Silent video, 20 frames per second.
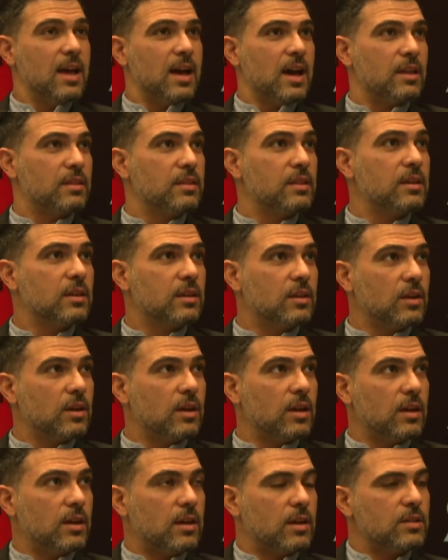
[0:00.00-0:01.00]
I think
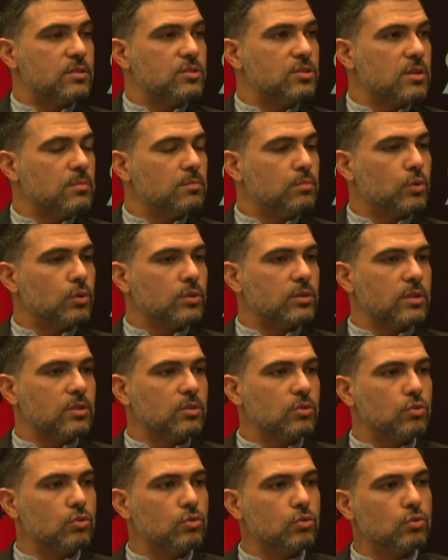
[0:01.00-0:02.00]
it's
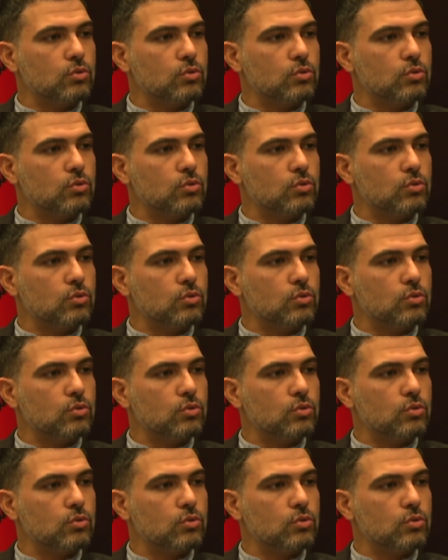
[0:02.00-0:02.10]
important